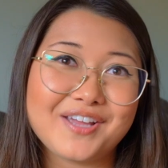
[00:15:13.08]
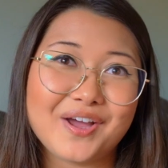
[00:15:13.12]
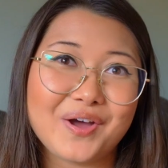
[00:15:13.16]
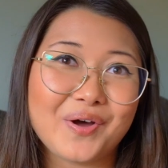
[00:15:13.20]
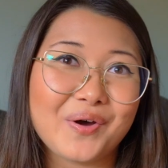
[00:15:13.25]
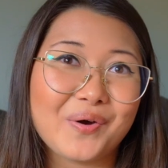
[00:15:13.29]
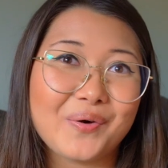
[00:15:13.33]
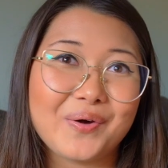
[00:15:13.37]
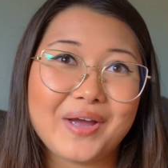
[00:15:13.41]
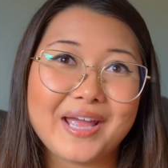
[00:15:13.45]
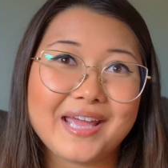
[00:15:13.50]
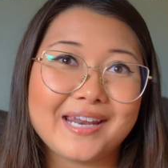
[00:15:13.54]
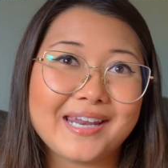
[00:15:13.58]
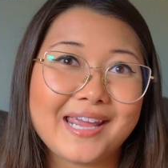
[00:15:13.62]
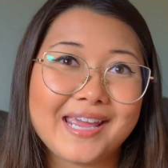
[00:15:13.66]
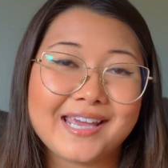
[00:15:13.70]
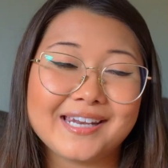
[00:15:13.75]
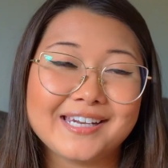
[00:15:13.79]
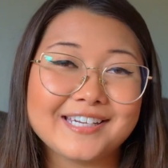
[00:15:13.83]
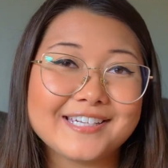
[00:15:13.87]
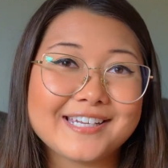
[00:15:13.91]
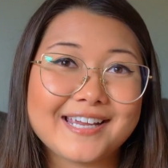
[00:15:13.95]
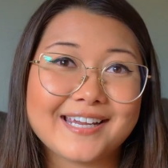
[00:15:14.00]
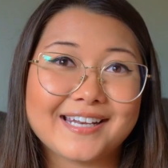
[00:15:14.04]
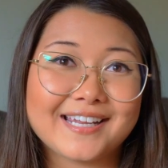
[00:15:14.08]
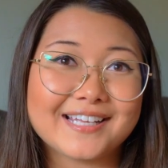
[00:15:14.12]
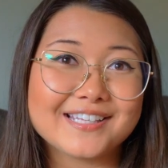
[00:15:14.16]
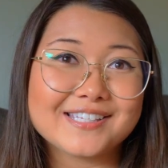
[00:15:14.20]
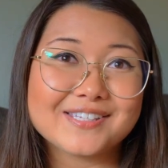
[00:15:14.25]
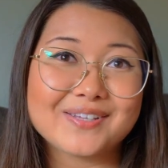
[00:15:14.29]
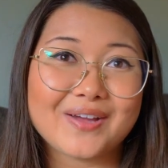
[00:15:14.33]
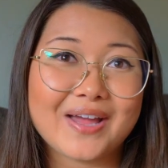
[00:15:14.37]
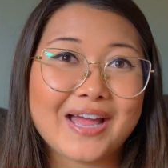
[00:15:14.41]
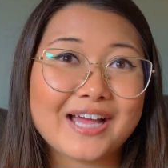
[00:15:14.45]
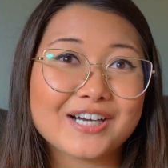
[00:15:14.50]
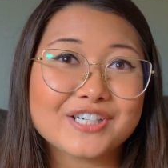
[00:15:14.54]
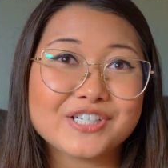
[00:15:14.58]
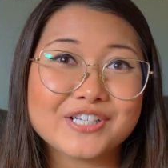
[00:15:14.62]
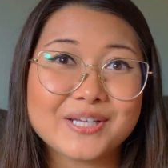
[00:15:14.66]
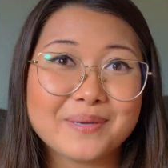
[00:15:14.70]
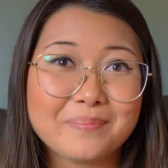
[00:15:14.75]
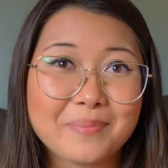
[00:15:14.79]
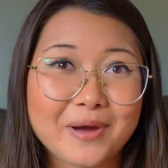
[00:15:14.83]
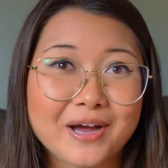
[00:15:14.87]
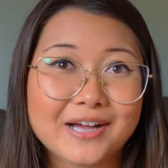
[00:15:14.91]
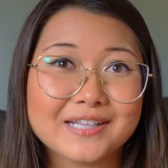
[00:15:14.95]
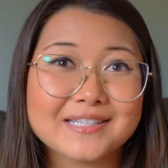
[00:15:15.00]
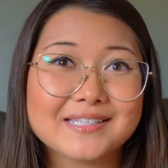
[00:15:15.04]
to go and annotate it. So I
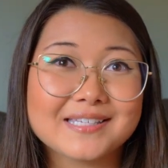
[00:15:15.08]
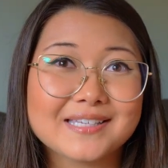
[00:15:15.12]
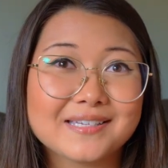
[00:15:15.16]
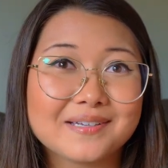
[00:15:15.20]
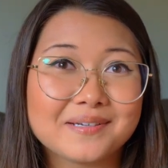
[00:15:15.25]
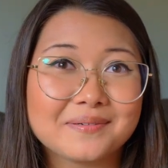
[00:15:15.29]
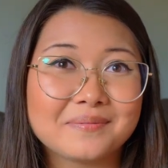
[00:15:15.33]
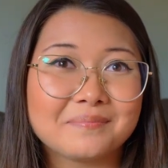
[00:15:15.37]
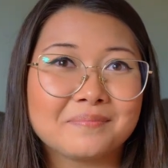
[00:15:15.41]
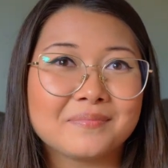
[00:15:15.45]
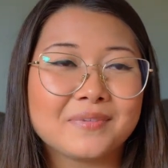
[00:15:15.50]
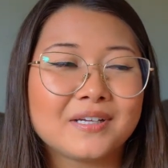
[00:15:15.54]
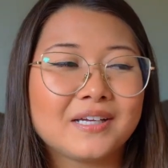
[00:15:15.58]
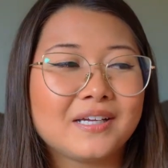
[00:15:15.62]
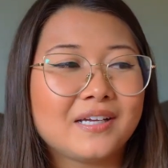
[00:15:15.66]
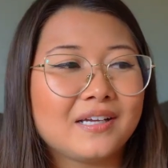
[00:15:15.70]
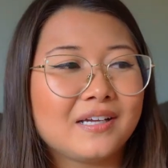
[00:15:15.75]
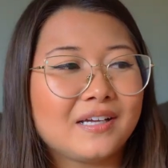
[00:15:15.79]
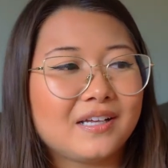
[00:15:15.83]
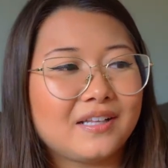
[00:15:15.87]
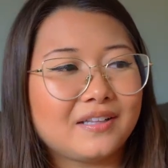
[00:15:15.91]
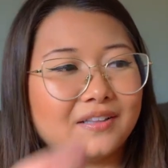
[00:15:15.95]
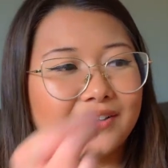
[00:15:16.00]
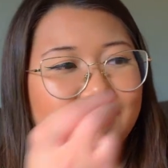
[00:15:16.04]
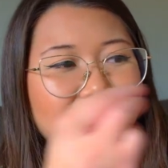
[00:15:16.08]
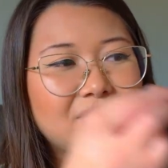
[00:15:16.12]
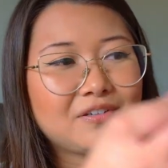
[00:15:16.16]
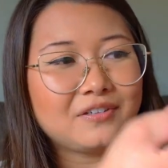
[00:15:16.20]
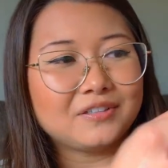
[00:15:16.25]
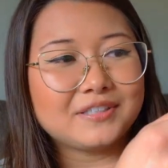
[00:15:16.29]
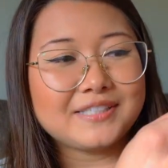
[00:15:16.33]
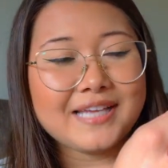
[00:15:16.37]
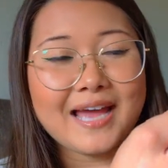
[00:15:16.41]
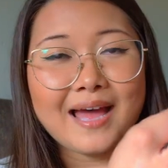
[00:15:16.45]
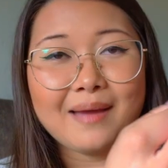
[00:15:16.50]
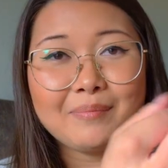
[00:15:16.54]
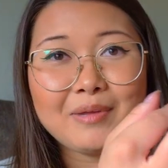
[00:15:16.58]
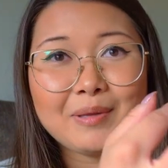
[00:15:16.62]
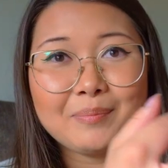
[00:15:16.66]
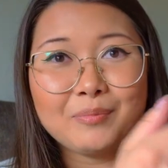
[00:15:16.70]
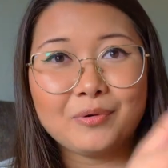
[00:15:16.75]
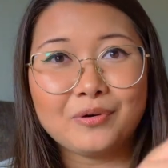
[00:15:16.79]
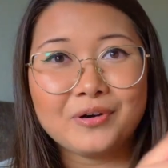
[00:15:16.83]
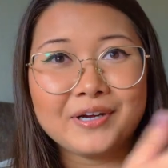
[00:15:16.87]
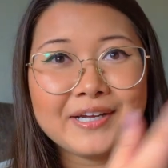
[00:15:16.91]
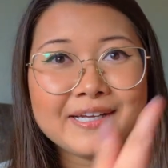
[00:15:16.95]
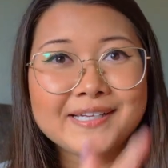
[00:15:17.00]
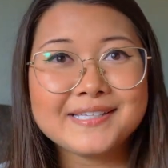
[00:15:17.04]
actually bought some little tabby
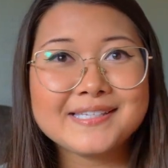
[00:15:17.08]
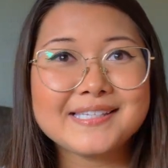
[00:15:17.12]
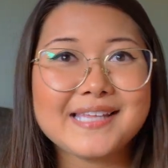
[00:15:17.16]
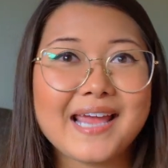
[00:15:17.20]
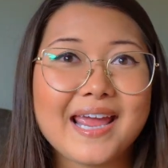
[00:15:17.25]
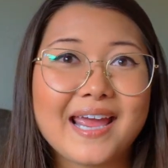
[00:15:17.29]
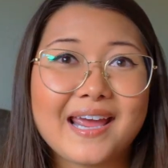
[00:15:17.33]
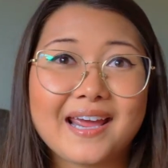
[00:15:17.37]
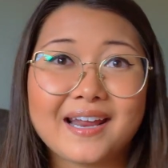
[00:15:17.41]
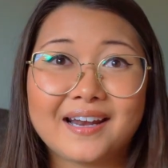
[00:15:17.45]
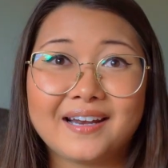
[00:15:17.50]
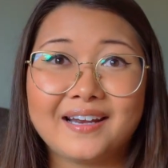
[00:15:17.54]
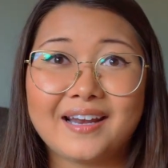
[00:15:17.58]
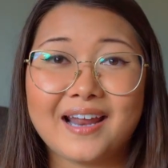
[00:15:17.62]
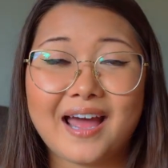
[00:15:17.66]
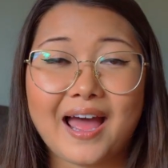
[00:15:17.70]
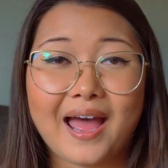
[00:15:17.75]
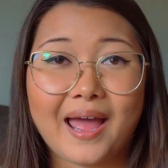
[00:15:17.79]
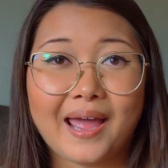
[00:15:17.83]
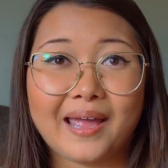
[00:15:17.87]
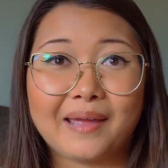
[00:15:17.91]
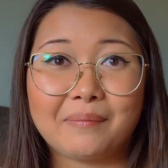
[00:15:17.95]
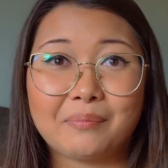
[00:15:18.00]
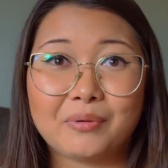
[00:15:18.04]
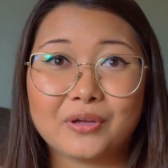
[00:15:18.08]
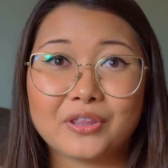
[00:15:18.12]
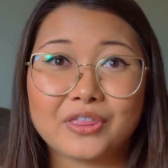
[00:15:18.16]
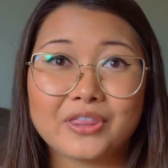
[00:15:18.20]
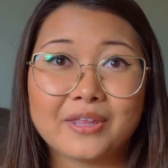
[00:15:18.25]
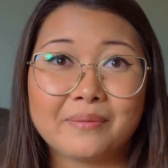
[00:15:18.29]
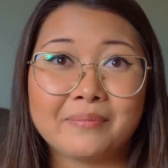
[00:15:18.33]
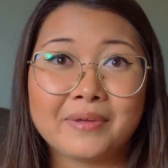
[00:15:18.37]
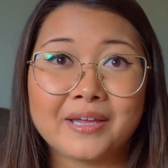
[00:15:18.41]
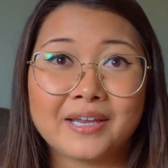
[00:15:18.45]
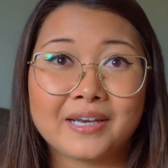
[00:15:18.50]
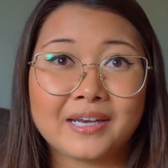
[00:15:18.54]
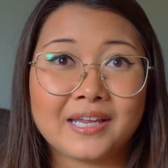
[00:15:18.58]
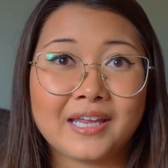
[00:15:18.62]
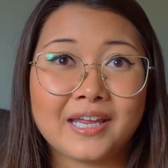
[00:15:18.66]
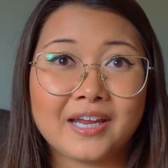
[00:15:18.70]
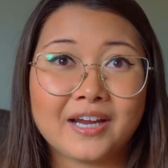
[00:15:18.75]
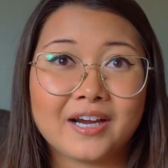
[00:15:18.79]
boys and I put them in